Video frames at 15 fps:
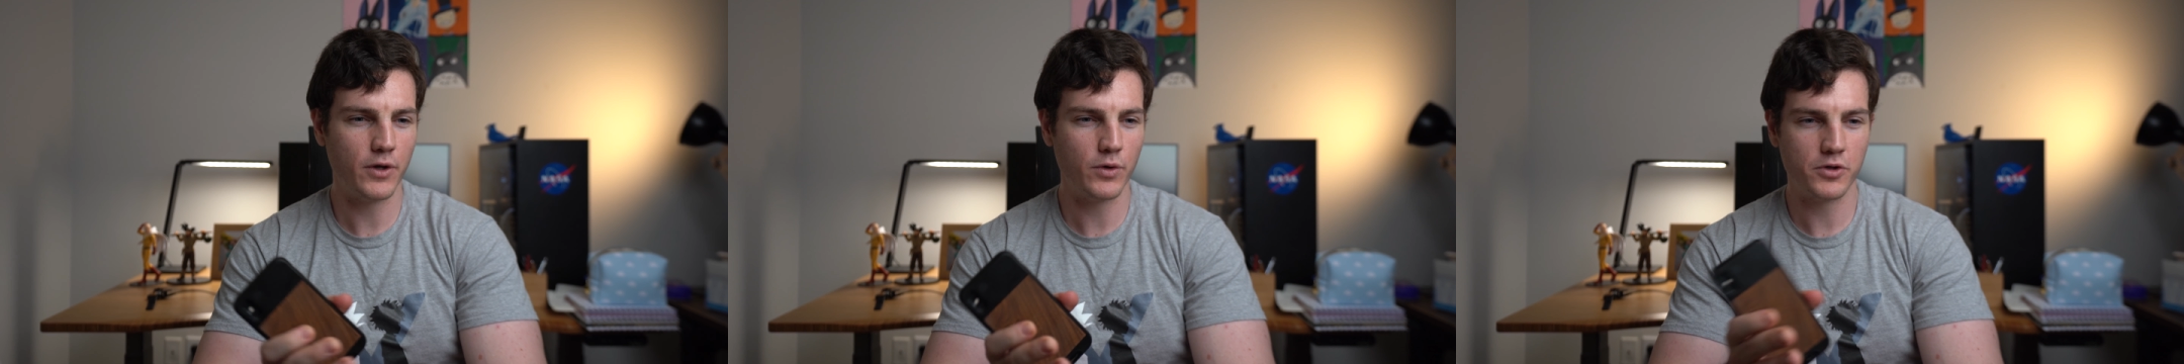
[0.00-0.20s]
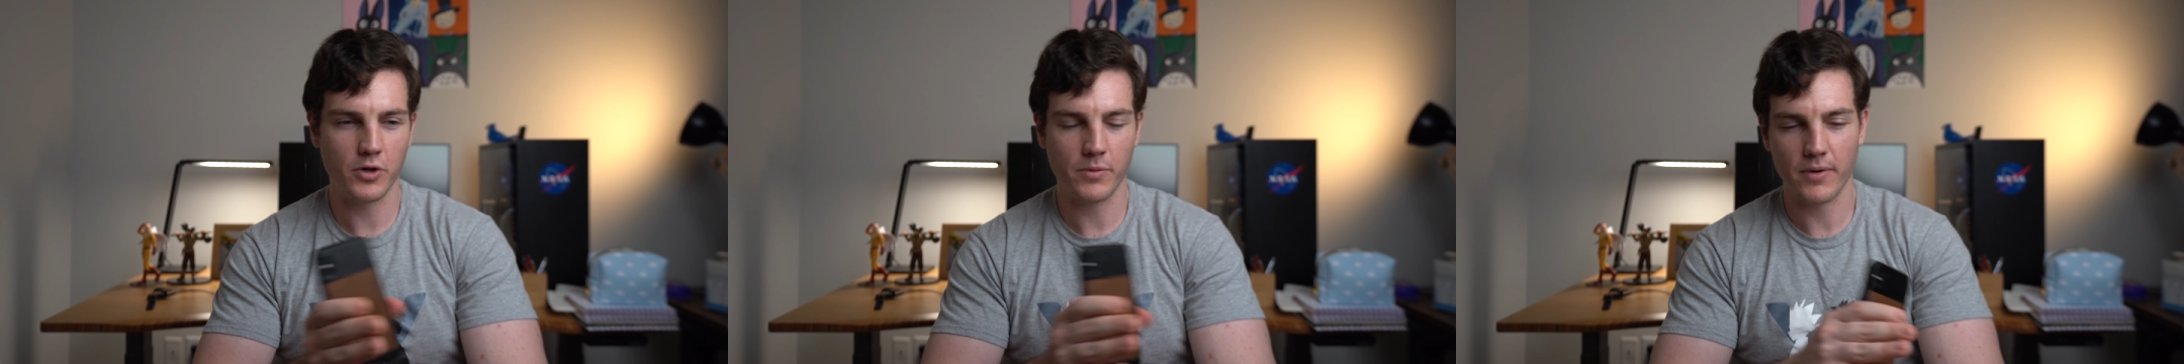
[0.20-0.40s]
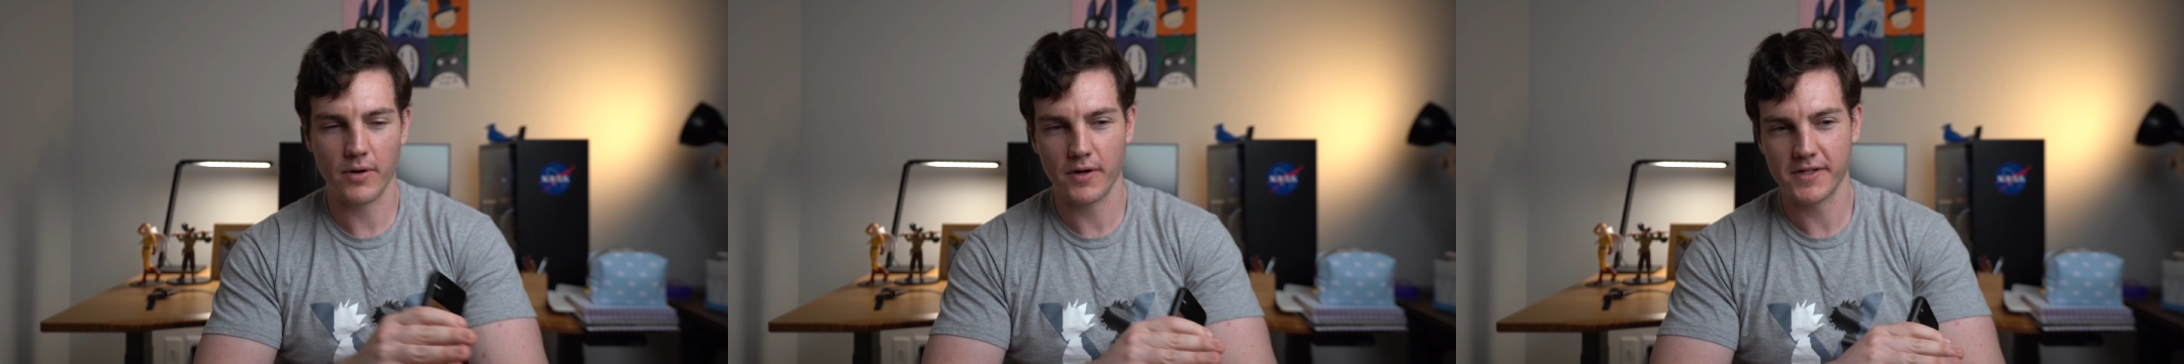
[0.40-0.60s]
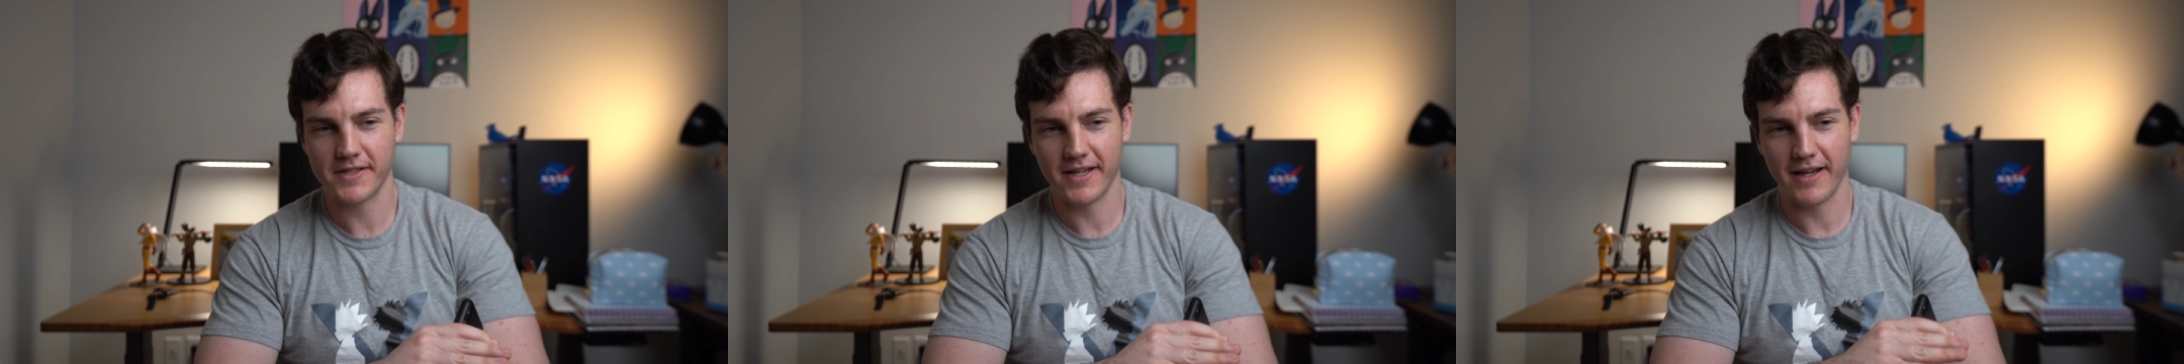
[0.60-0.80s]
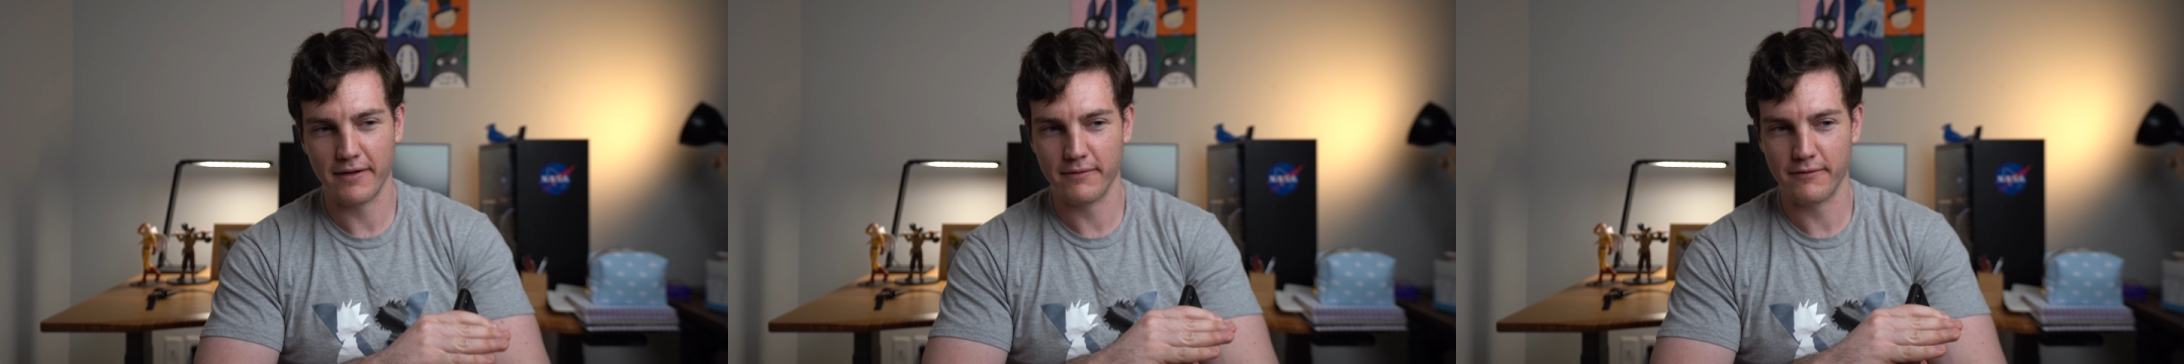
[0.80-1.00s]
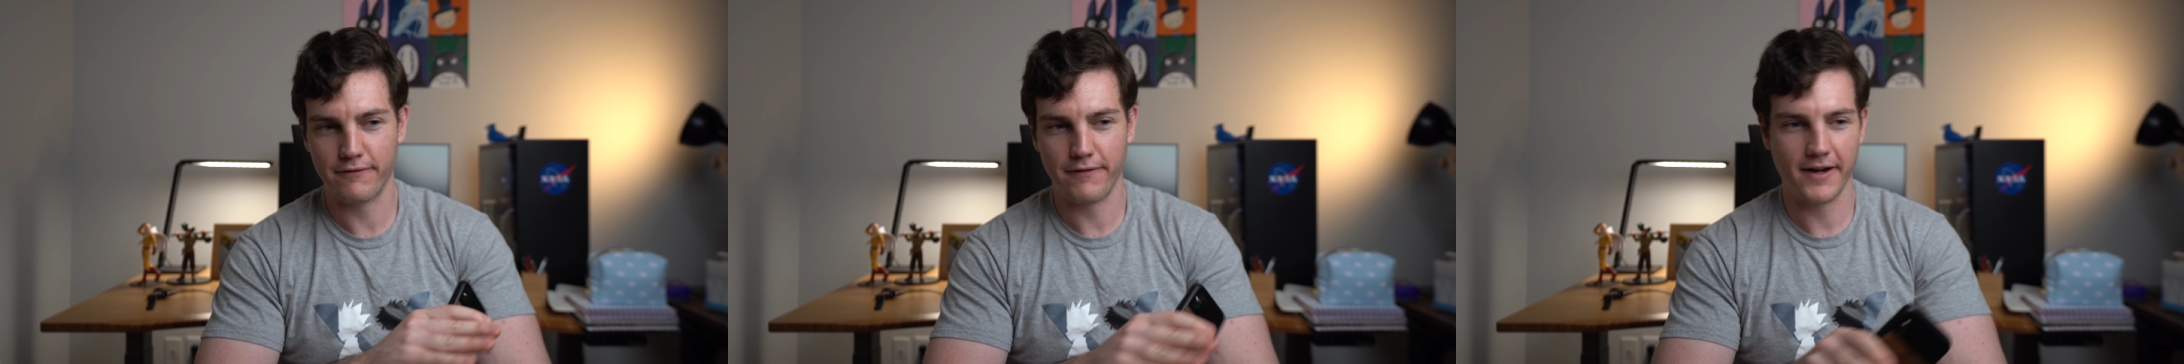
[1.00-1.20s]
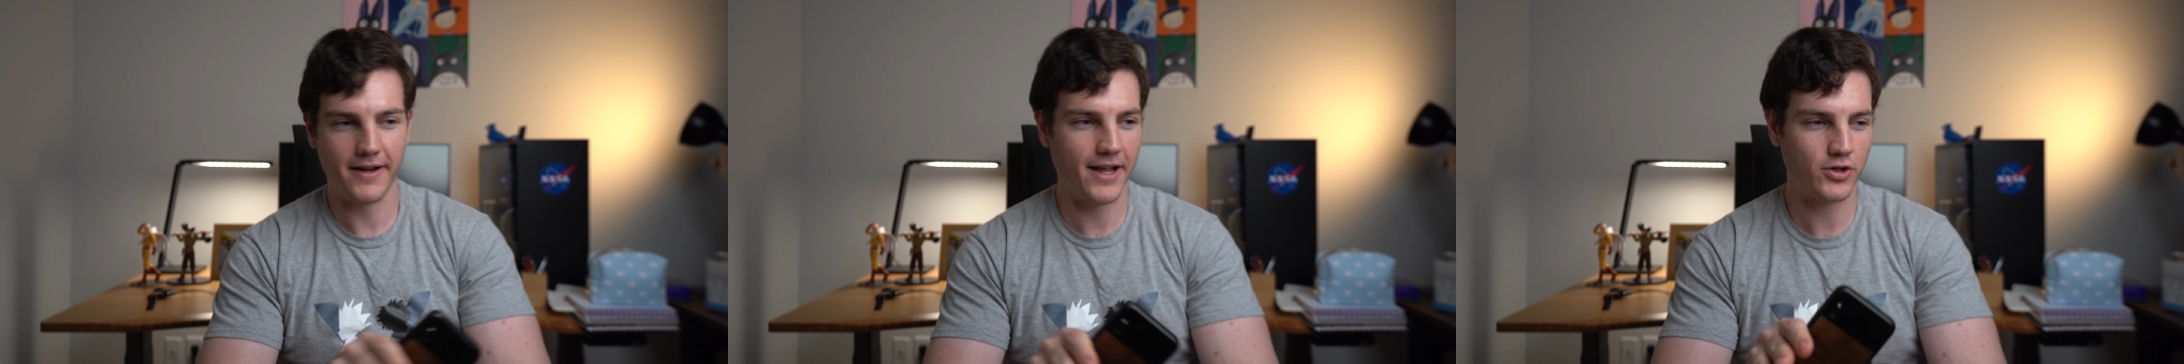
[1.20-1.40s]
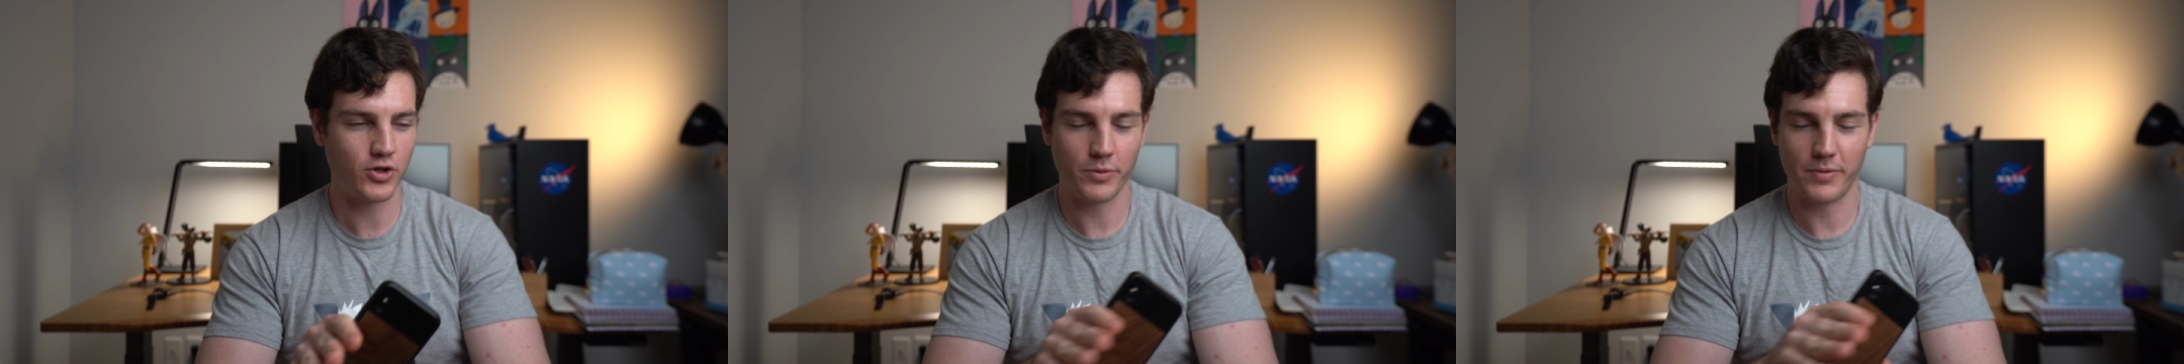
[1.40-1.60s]
YouTubers and
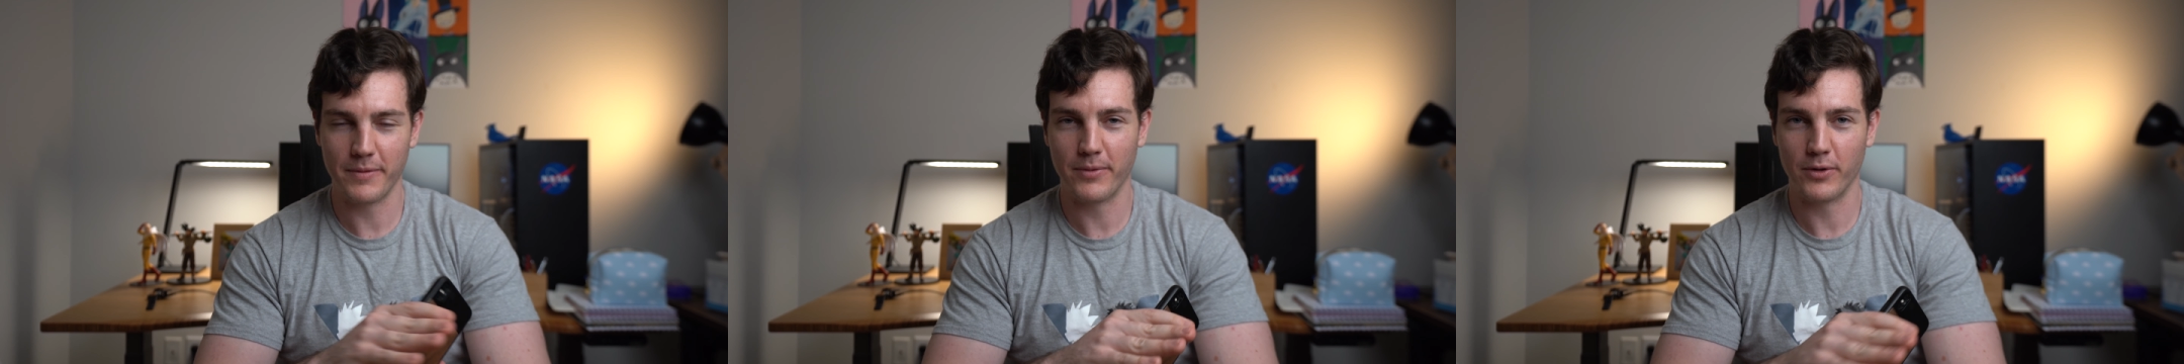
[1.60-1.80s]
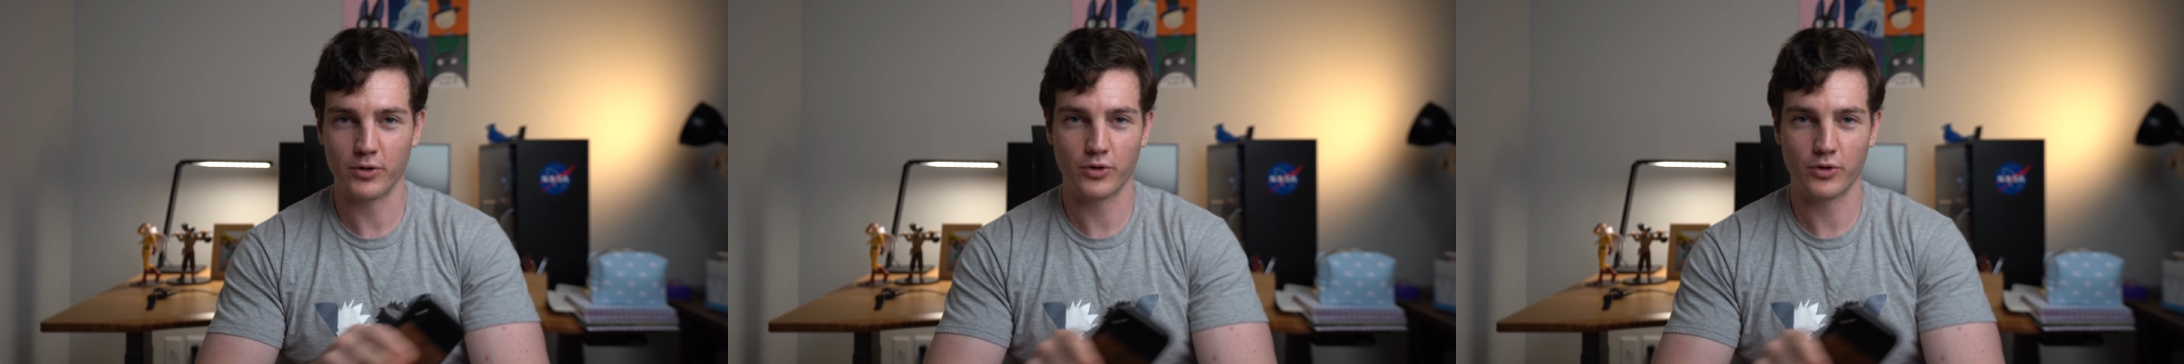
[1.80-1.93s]
financial people